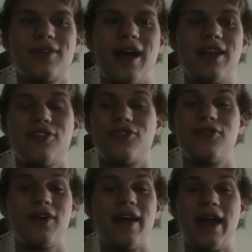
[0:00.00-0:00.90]
I just
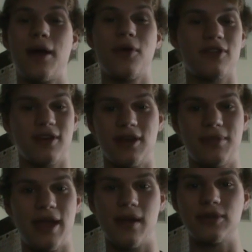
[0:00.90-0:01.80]
felt like I wasn't going to
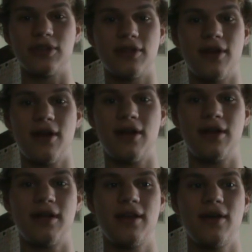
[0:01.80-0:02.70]
be able to
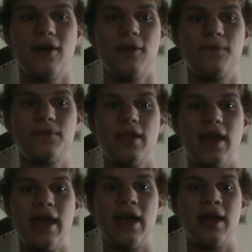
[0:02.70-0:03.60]
learn.
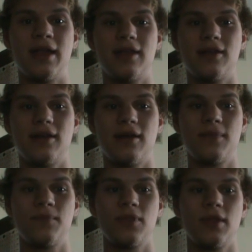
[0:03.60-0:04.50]
And
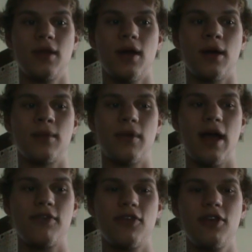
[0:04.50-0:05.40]

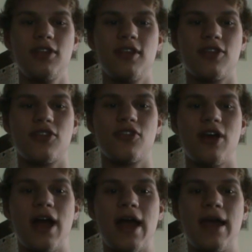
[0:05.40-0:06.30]
I've heard it
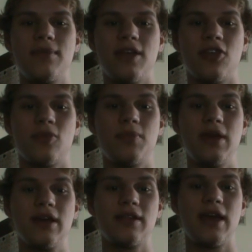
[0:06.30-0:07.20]
described as
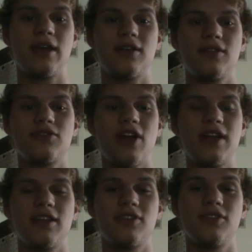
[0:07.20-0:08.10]
being like
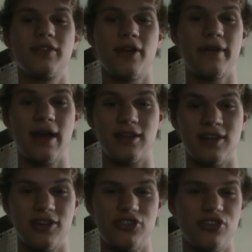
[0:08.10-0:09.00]
trying to learn how to
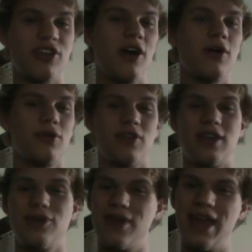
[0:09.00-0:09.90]
touch your toes.
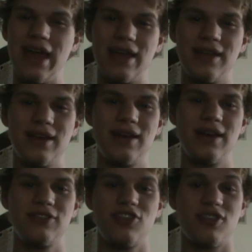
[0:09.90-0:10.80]
Like, you can't
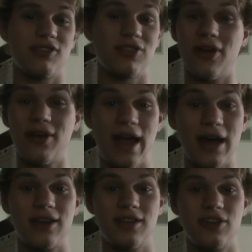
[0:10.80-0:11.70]
just learn
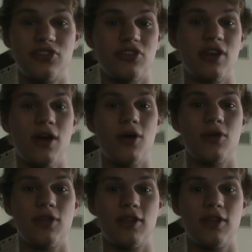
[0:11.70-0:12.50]
how to touch your toes.